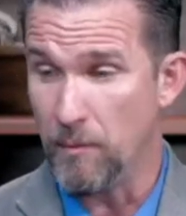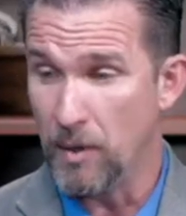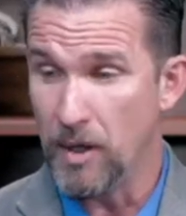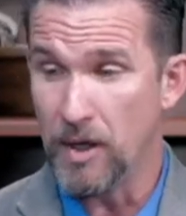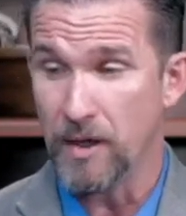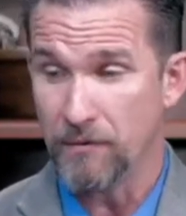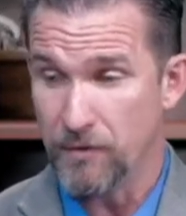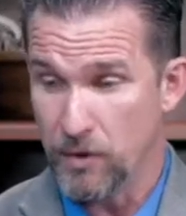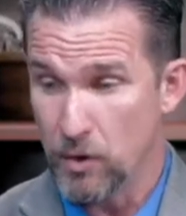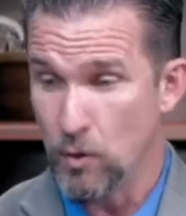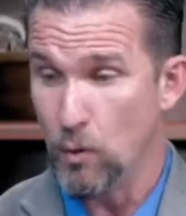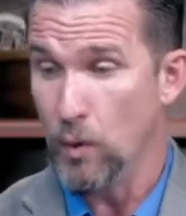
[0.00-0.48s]
But
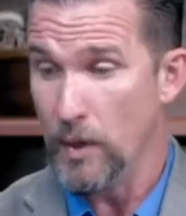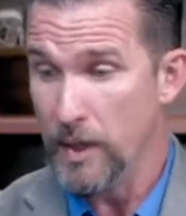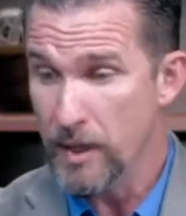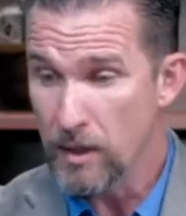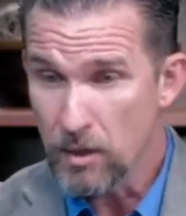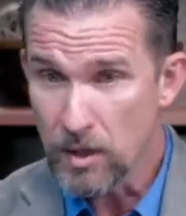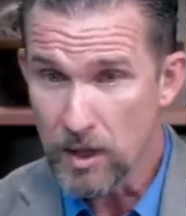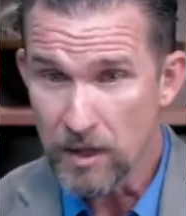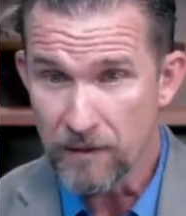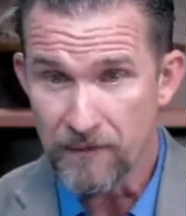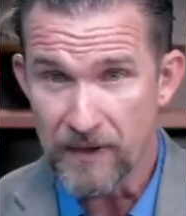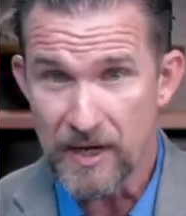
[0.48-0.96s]
if you
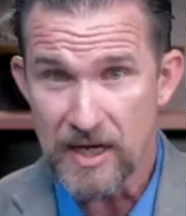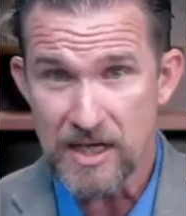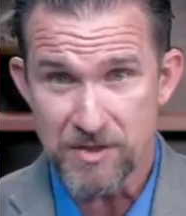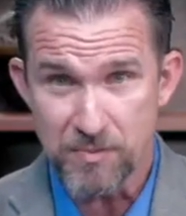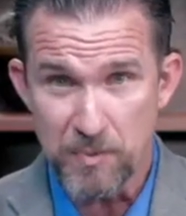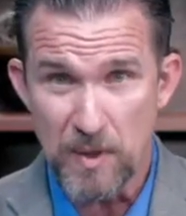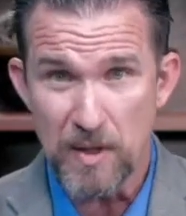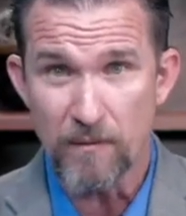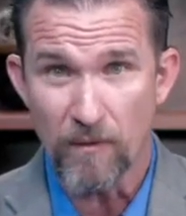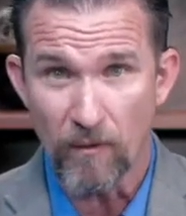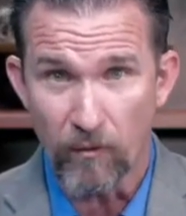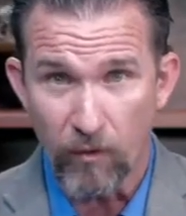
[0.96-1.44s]
will confess
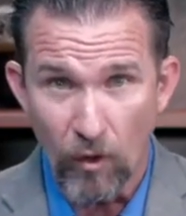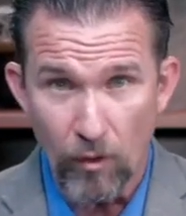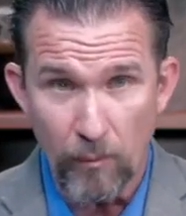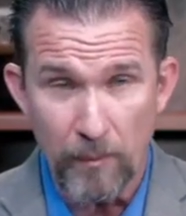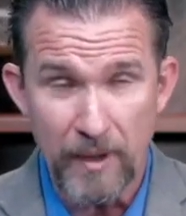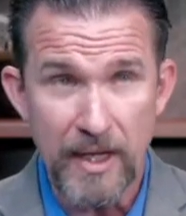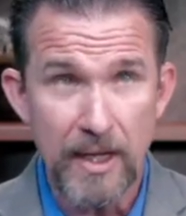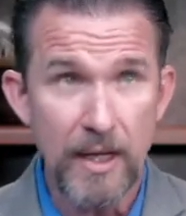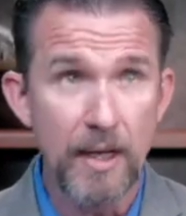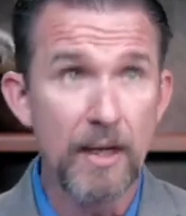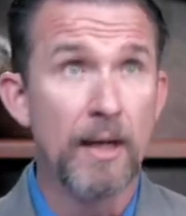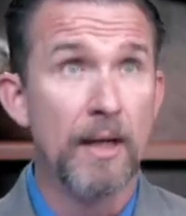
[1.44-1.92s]
me before
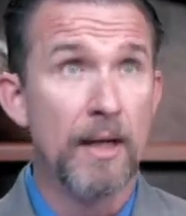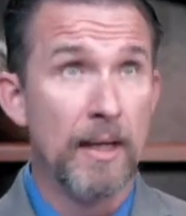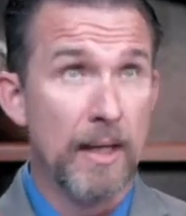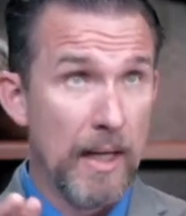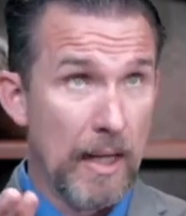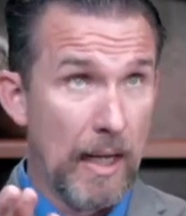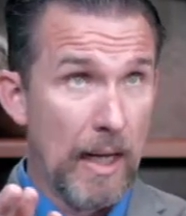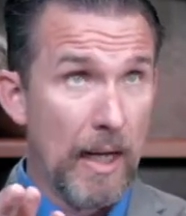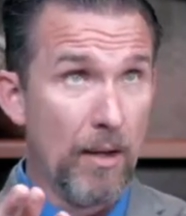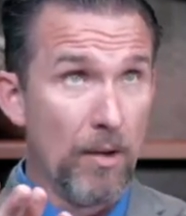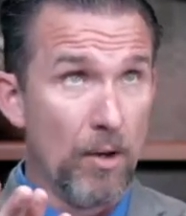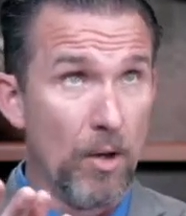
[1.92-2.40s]
men,
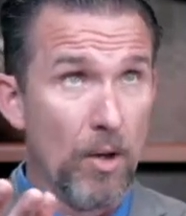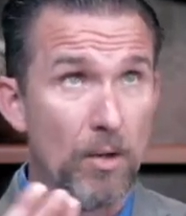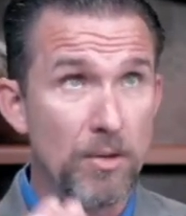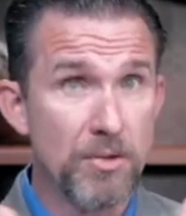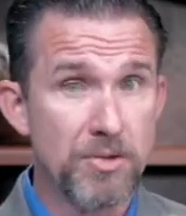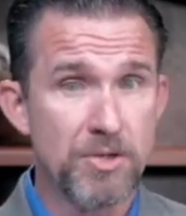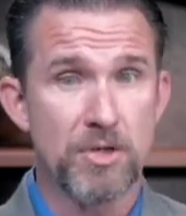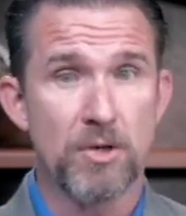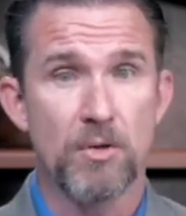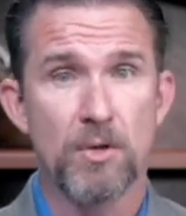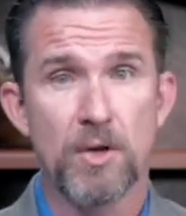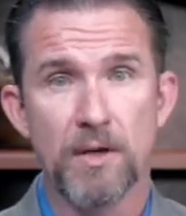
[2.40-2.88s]
I'll
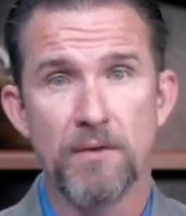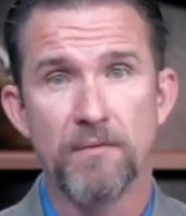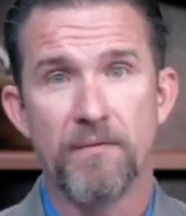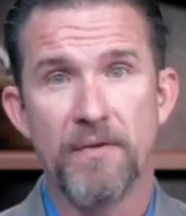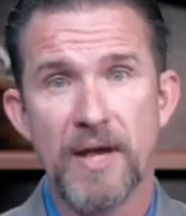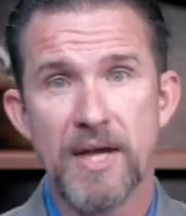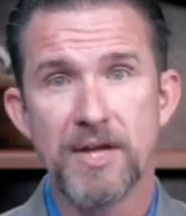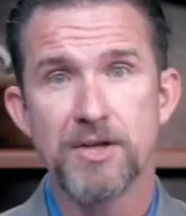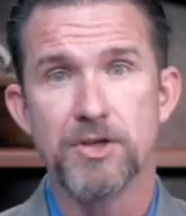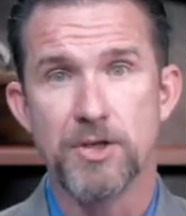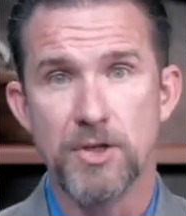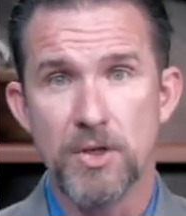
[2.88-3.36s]
also
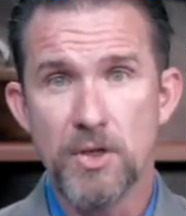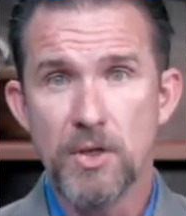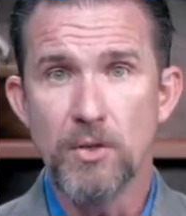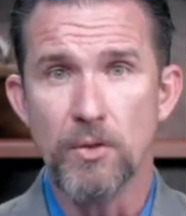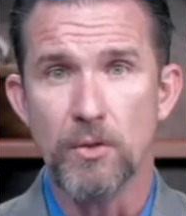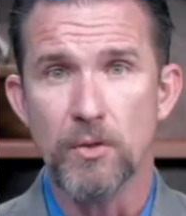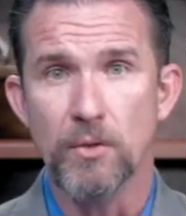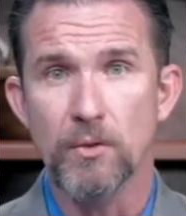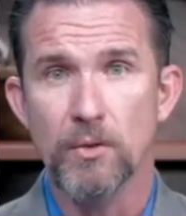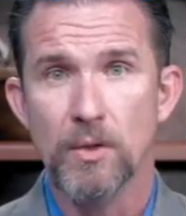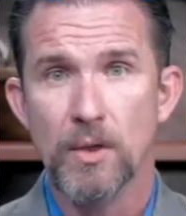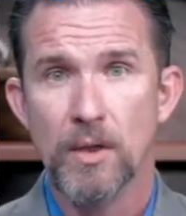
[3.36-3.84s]
confess
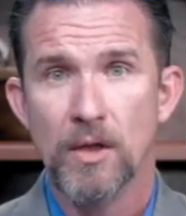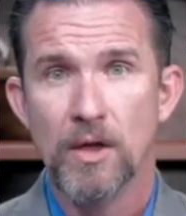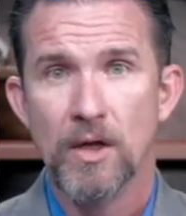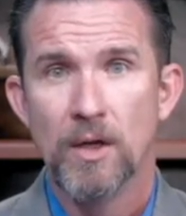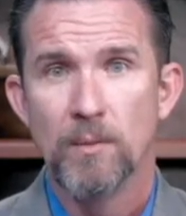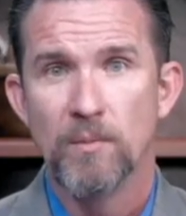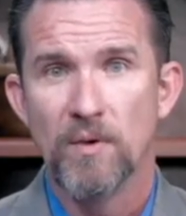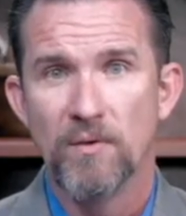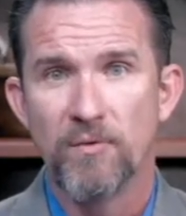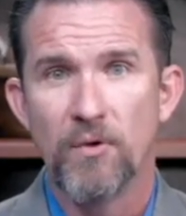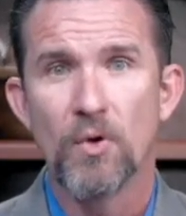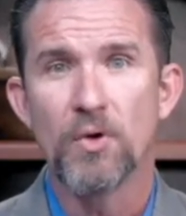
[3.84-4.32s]
you
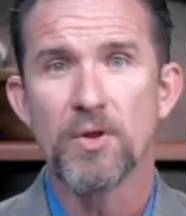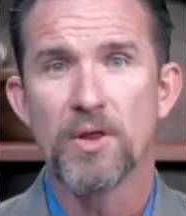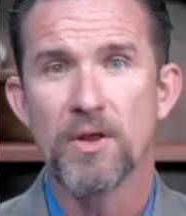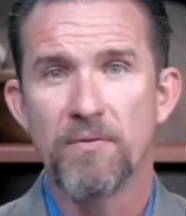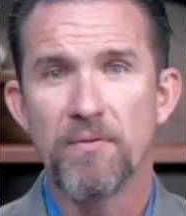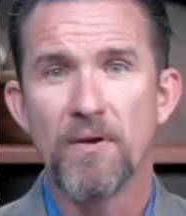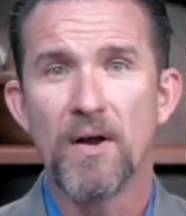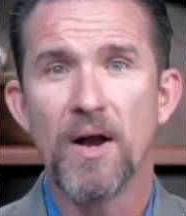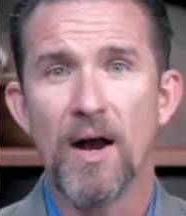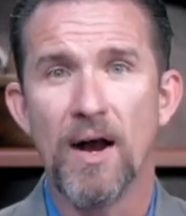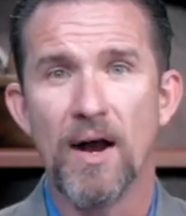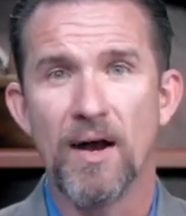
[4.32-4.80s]
before the
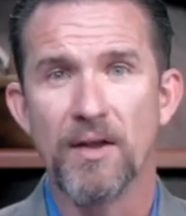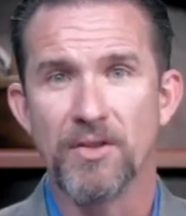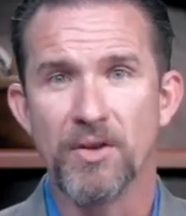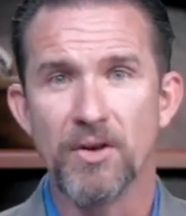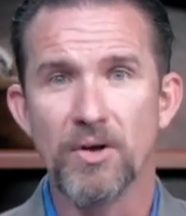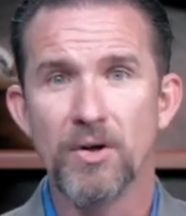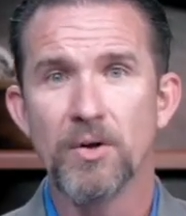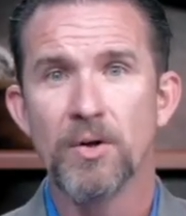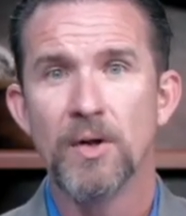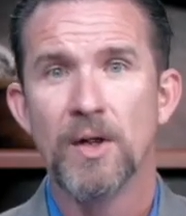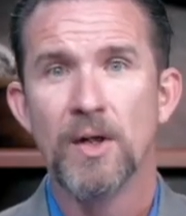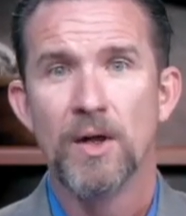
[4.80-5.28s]

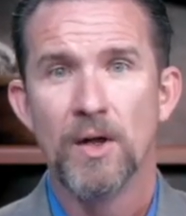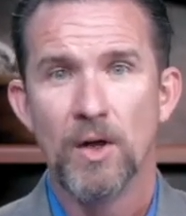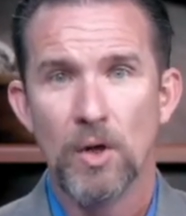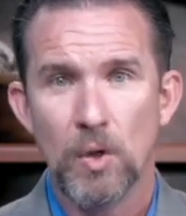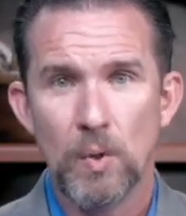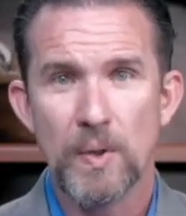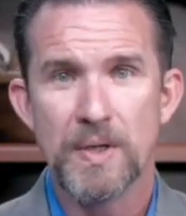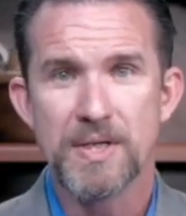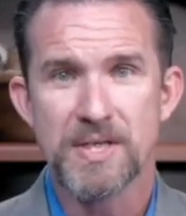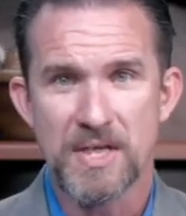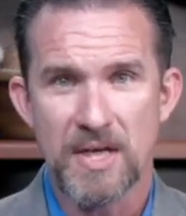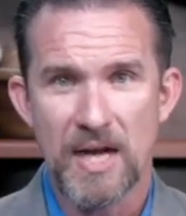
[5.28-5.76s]
Father
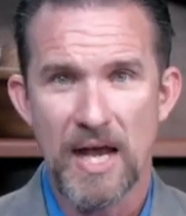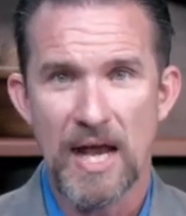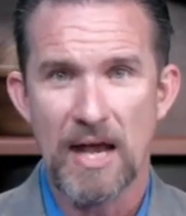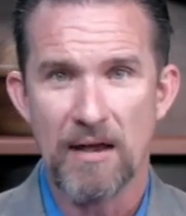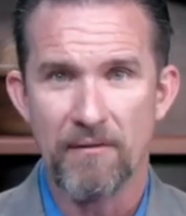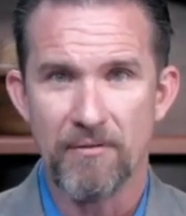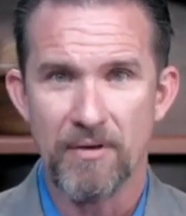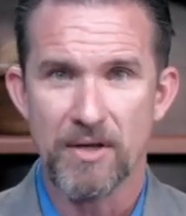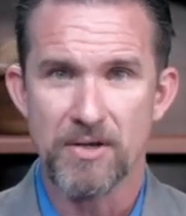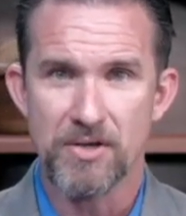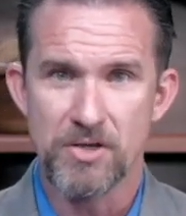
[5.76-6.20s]
who is in heaven.